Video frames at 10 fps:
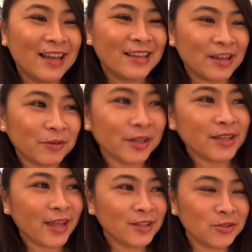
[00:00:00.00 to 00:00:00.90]
Yeah, we're
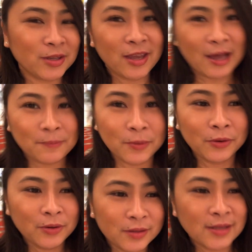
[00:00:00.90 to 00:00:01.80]
gonna head to
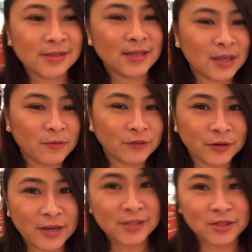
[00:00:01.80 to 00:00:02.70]
Quiapo. That's the name of the
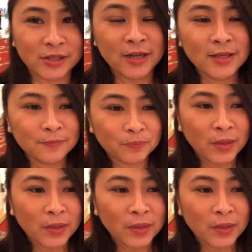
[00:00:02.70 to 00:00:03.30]
restaurant.